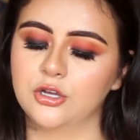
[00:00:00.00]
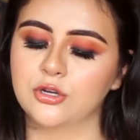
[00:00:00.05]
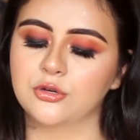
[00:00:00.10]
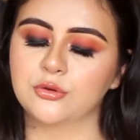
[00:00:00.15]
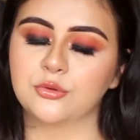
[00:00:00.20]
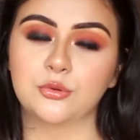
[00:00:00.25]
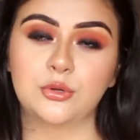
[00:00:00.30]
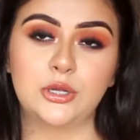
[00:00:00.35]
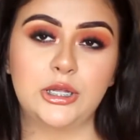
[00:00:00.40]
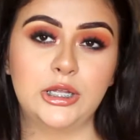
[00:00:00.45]

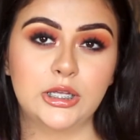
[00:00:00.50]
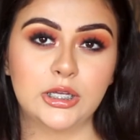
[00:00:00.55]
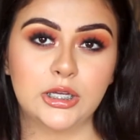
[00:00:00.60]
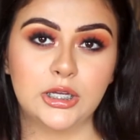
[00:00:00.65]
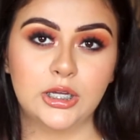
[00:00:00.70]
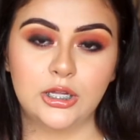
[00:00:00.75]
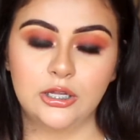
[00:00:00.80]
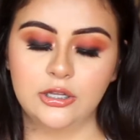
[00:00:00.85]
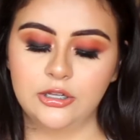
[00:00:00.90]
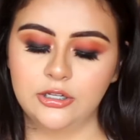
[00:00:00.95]
green
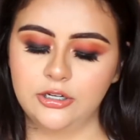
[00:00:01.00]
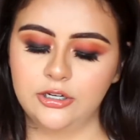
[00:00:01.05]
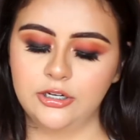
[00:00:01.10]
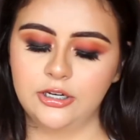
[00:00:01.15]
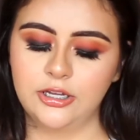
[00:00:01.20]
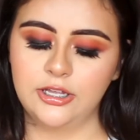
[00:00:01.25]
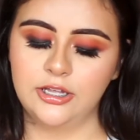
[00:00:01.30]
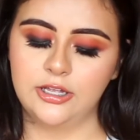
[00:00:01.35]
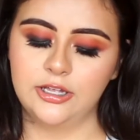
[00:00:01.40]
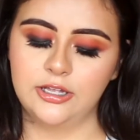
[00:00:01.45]
color,
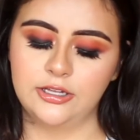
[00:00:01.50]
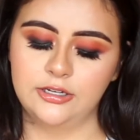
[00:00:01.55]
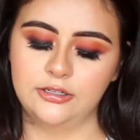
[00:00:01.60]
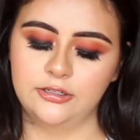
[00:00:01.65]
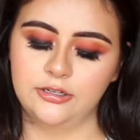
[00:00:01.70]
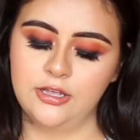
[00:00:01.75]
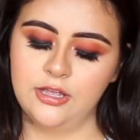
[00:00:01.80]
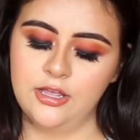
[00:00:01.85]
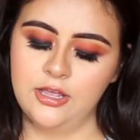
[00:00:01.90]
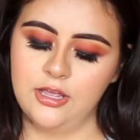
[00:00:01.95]
and